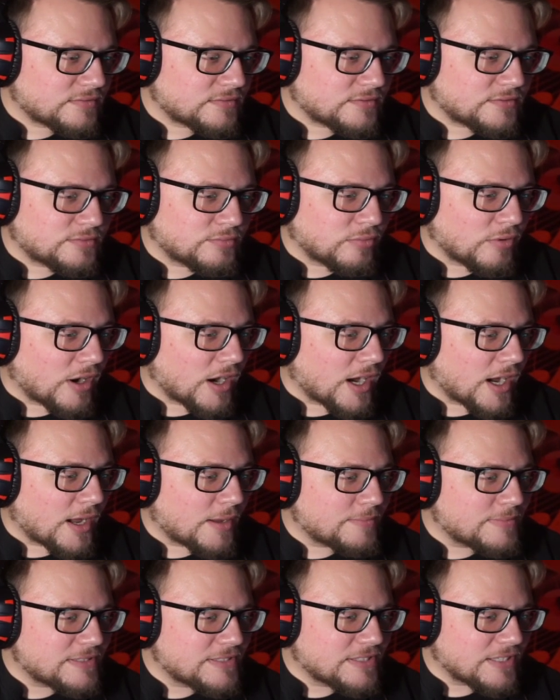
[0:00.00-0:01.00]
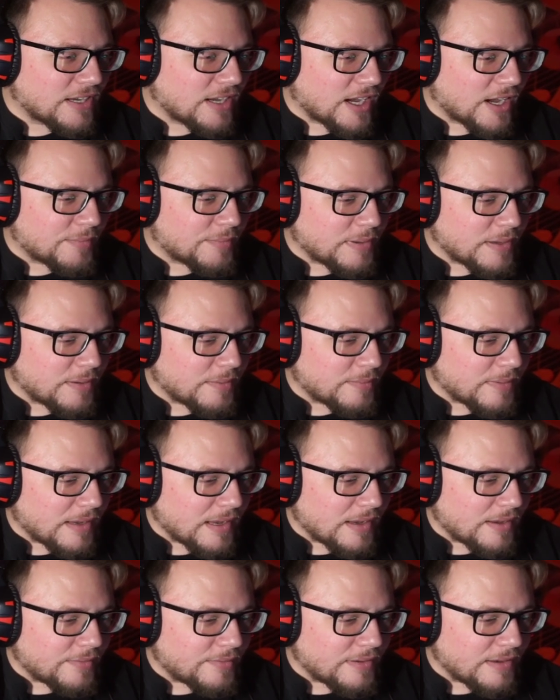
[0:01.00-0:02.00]
Rob Zombie,
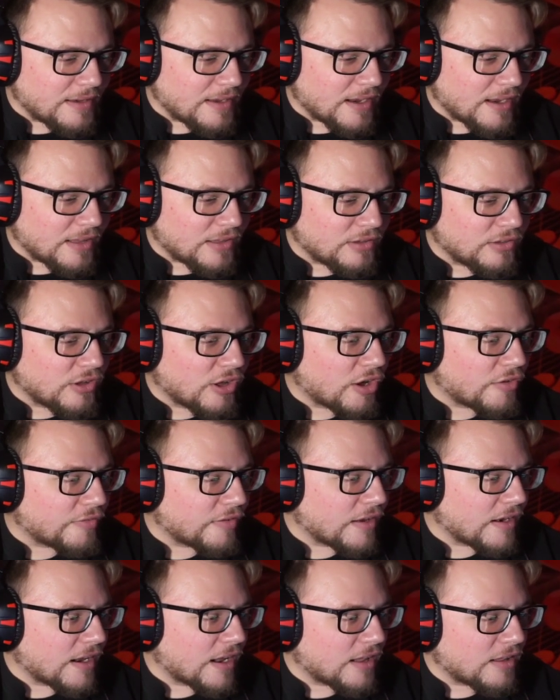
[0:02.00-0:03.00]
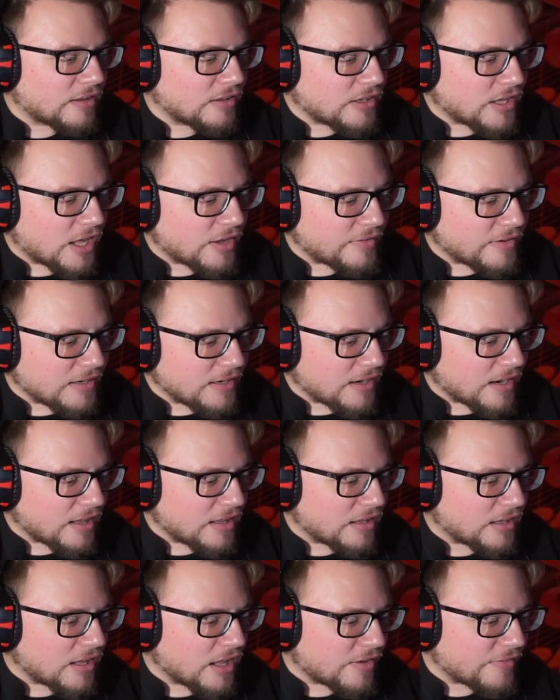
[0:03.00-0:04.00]
baby. I love it. I
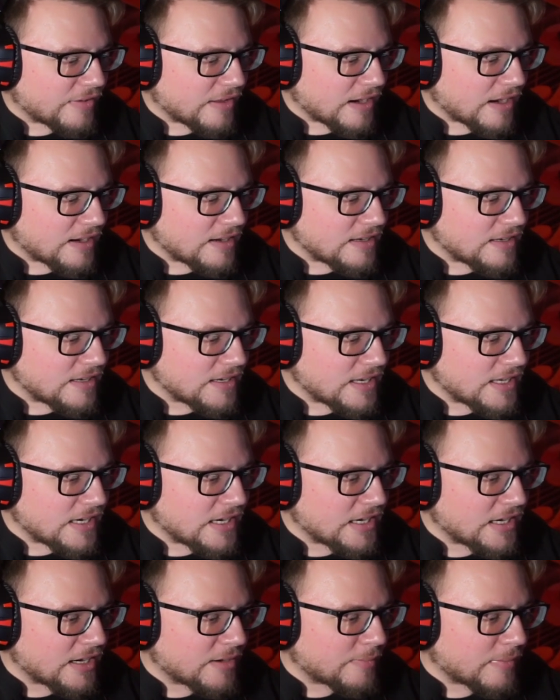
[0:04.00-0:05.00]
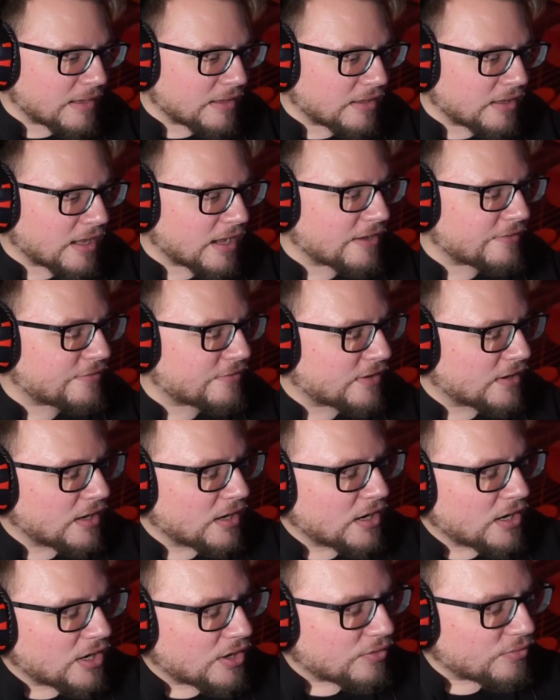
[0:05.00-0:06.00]
need it in my life.
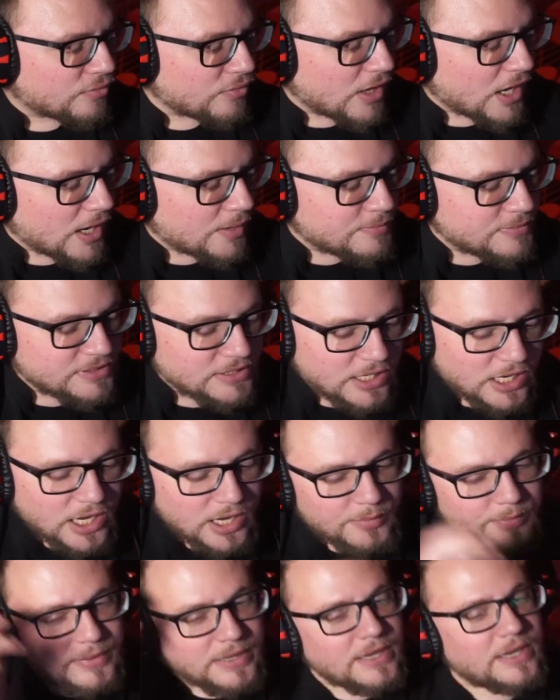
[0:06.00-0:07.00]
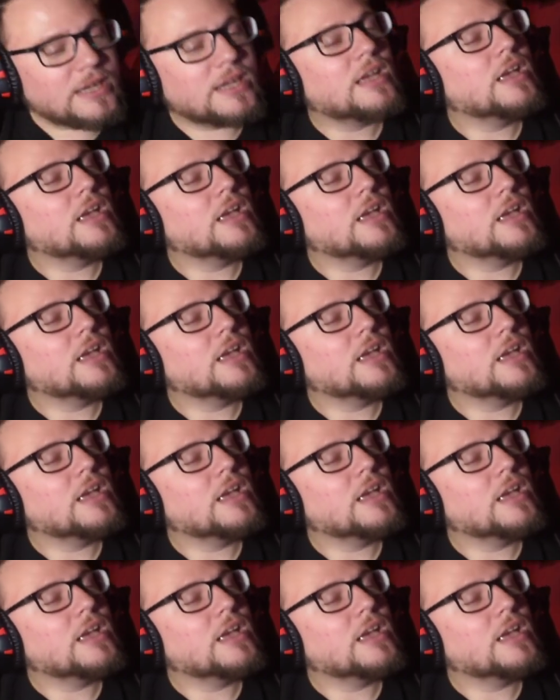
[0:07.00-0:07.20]
Rob Zombie.